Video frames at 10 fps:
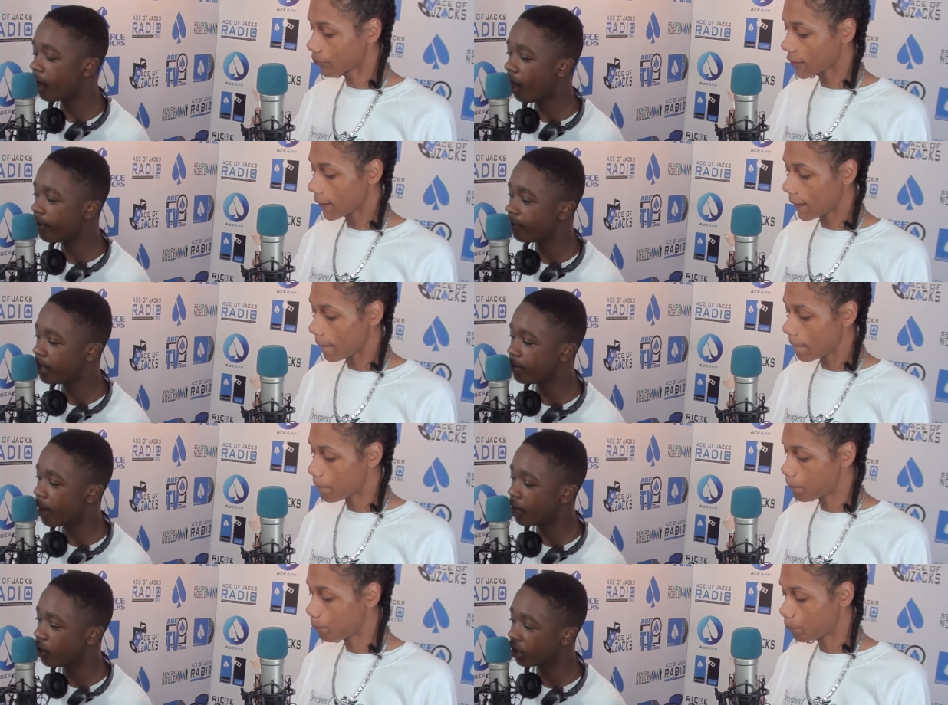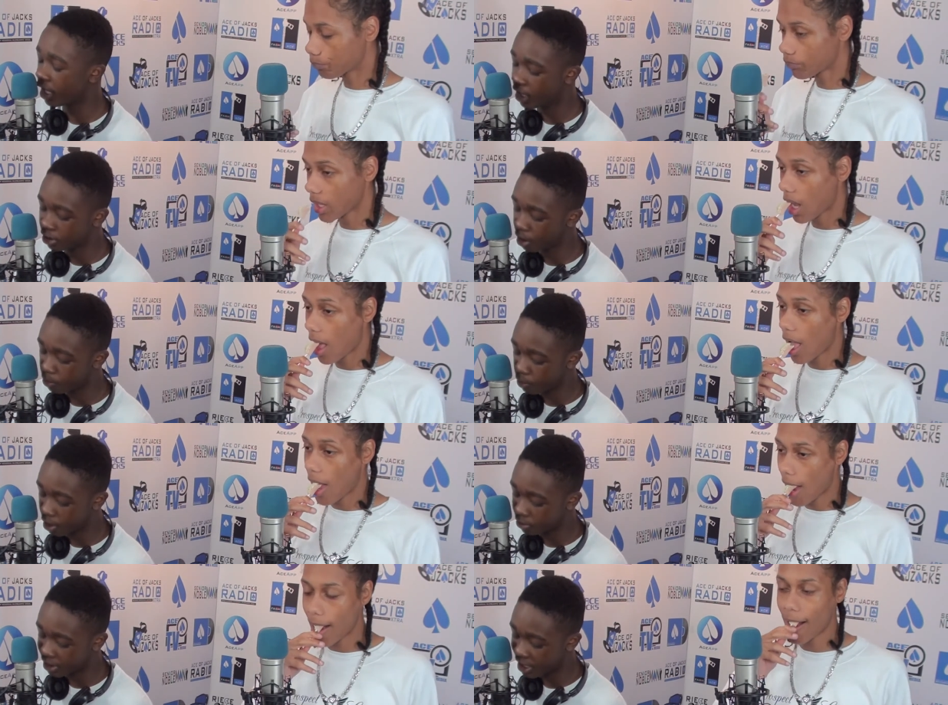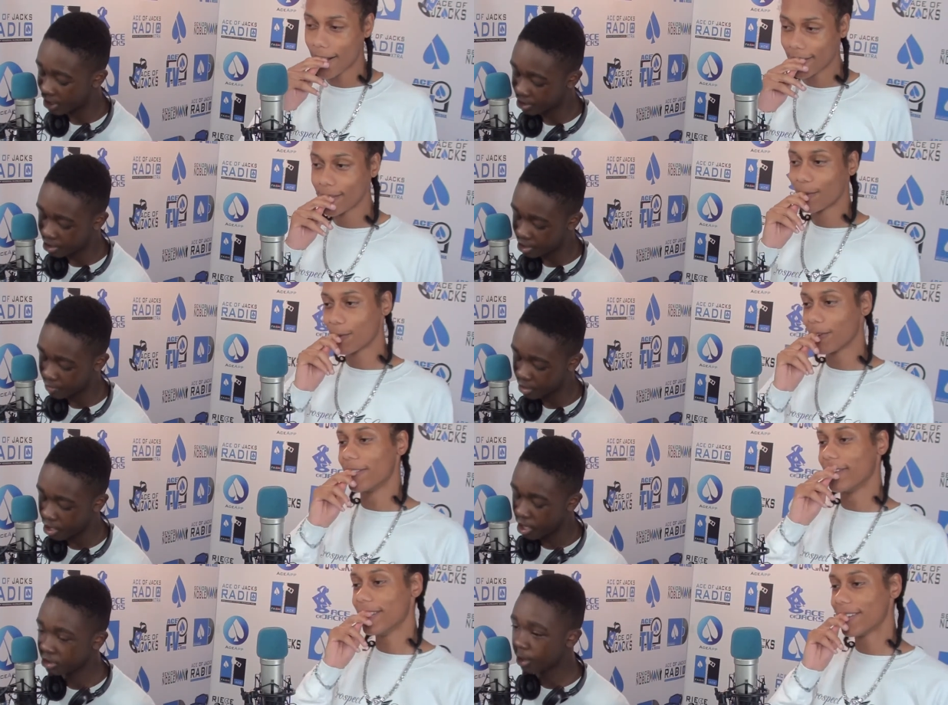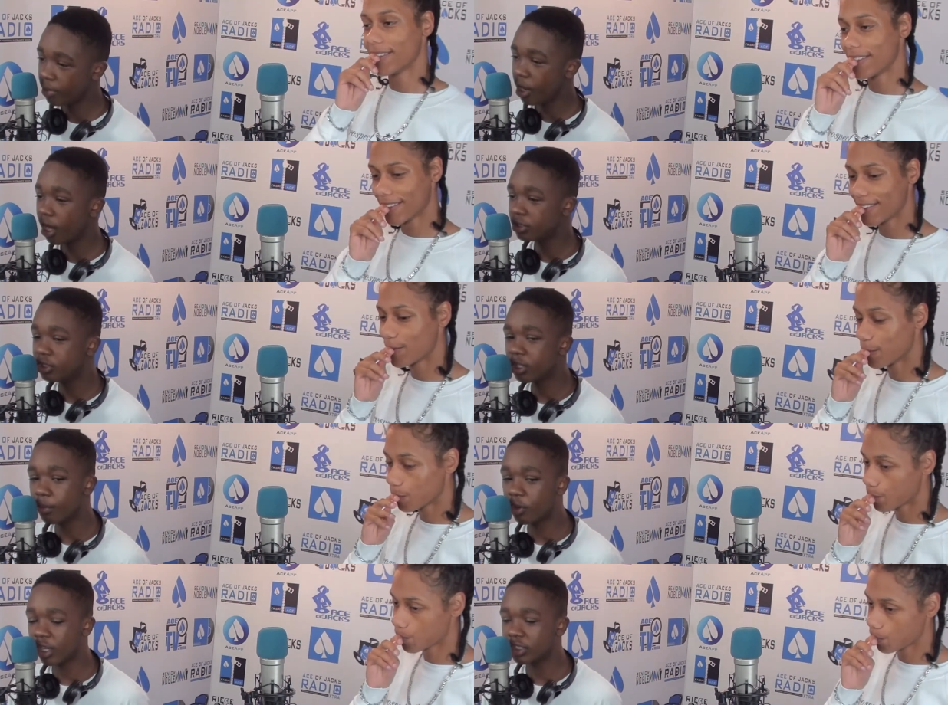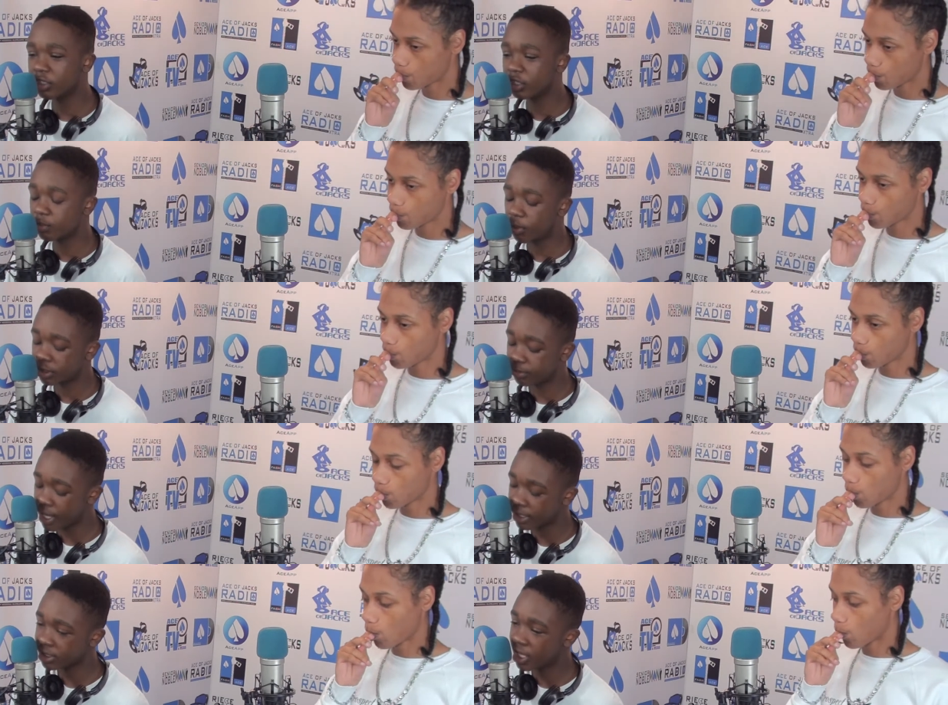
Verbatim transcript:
Speaker 1: RV, Bando K, and Double L's and SJ. Mm-hmm. So I'm going to ask you some questions, prospect,